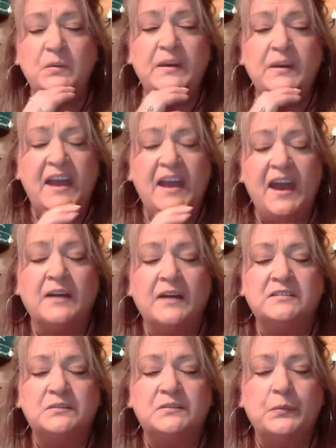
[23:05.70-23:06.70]

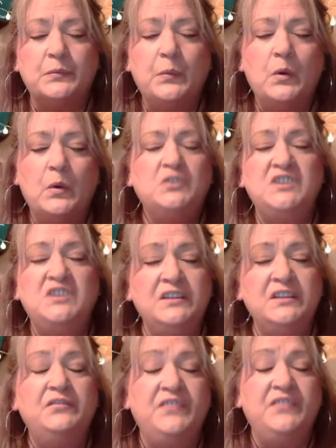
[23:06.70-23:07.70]
reacts, she
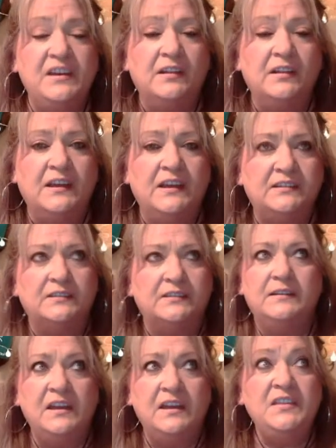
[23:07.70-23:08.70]
can feel it
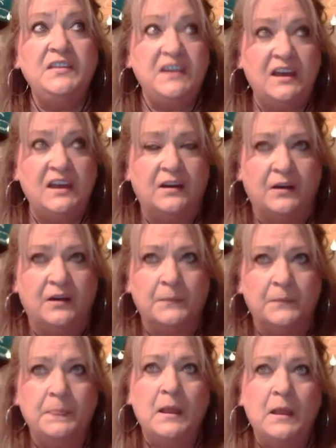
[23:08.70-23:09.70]
in the air
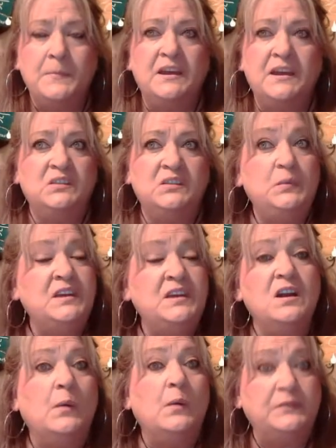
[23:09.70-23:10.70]
because we can
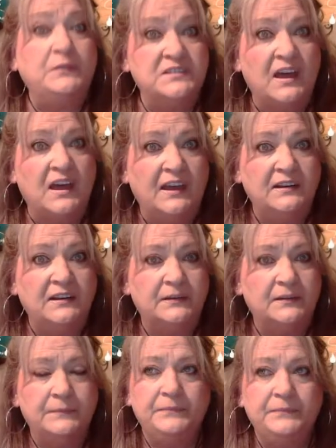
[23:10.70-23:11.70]
go outside
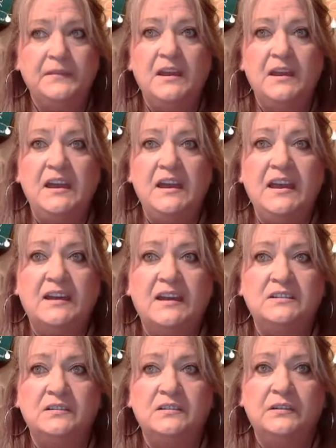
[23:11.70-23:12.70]

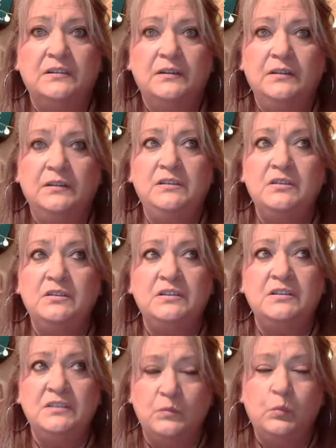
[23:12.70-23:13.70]
and you
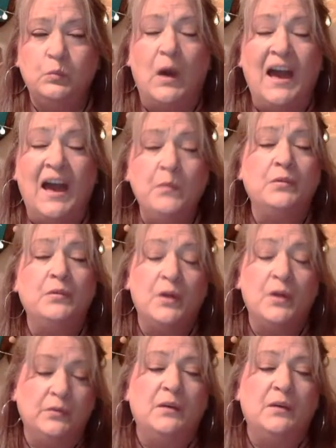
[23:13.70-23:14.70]
can I will
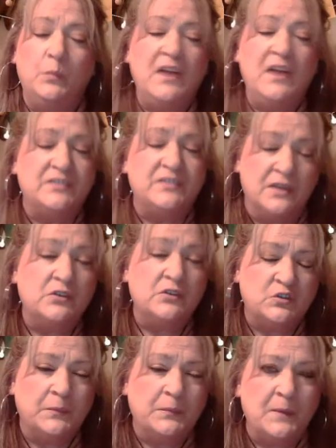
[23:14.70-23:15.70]
know that we have a
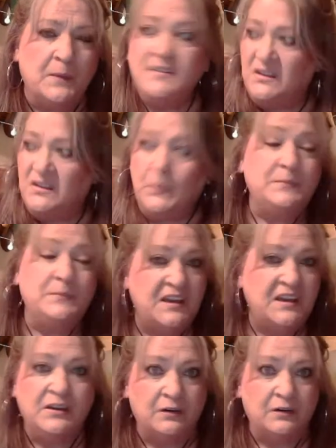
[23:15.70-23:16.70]
thunderstorm coming. That's why I'm
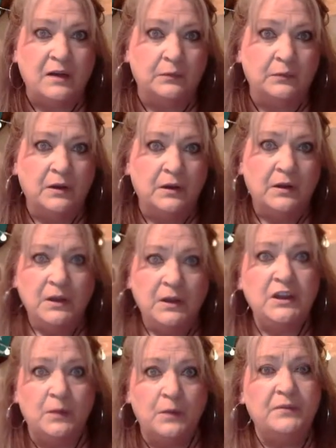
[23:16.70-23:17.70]
taking her out
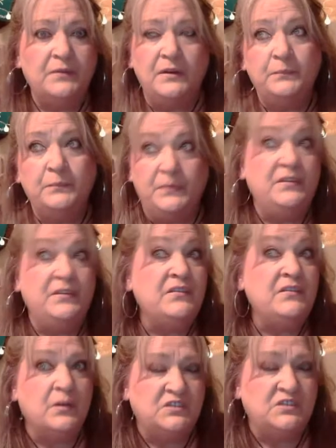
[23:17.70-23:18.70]
you know, even
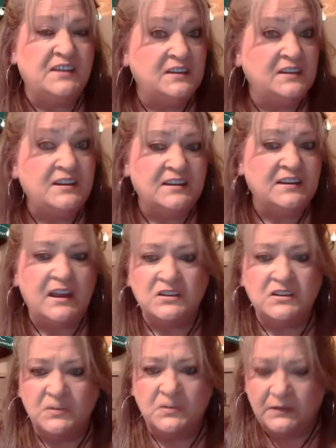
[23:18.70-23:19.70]
though she hasn't
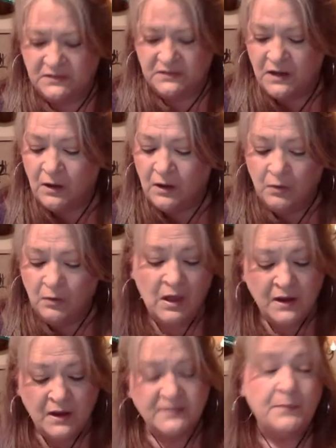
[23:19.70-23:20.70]
indicated she wants to go,
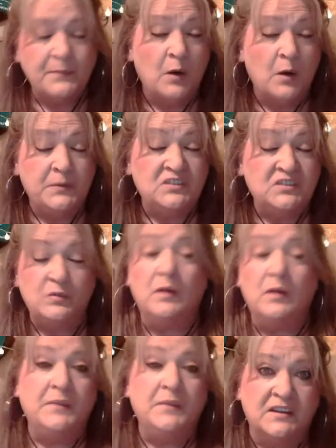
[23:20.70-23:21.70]
because I'm hoping she
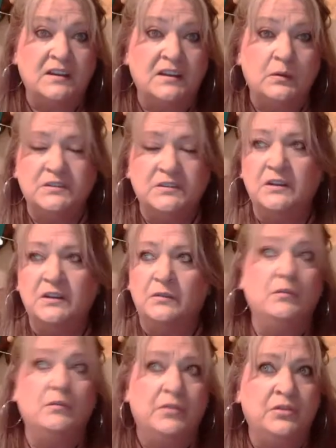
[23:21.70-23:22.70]
will, because I know it's going to
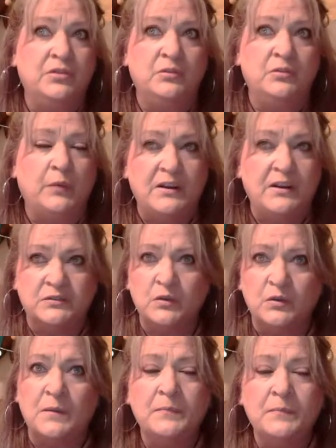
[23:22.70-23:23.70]
rain or
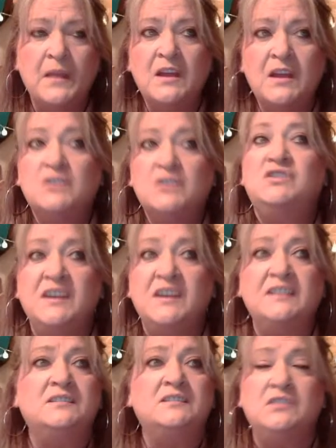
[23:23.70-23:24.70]
storm. She
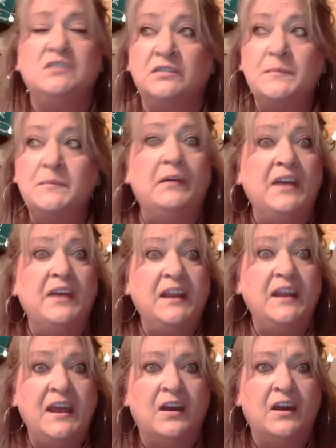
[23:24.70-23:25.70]
gets, she'll smell that
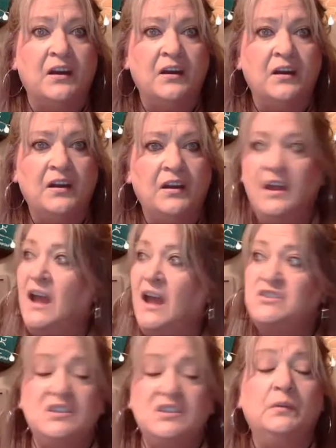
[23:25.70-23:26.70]
air
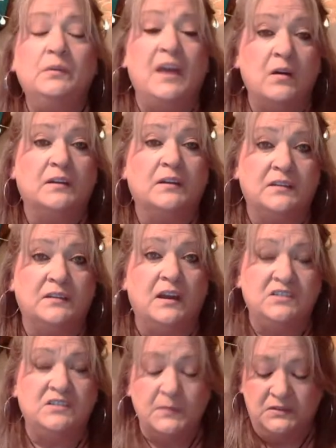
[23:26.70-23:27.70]
and she will not go outside.
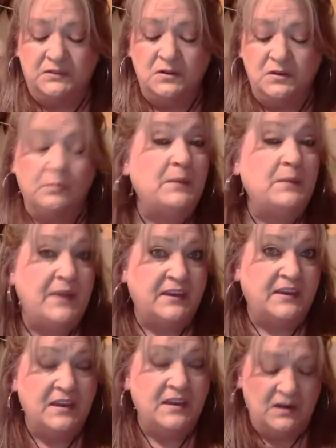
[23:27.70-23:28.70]
She wants to go right
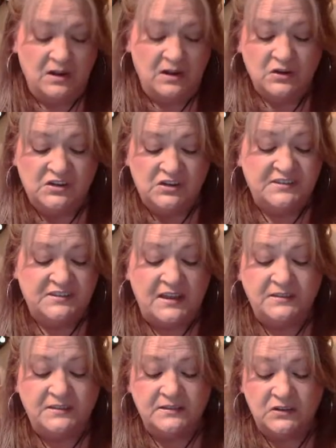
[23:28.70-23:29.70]
back in. She
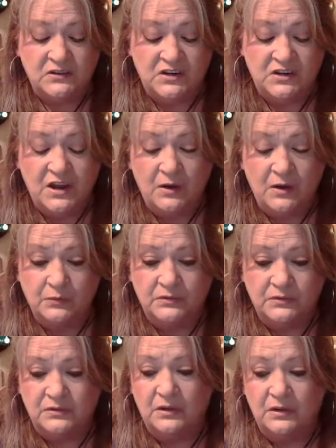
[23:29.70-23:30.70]
senses it. She
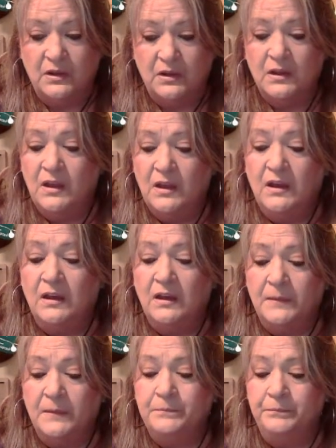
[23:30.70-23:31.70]
knows. Um,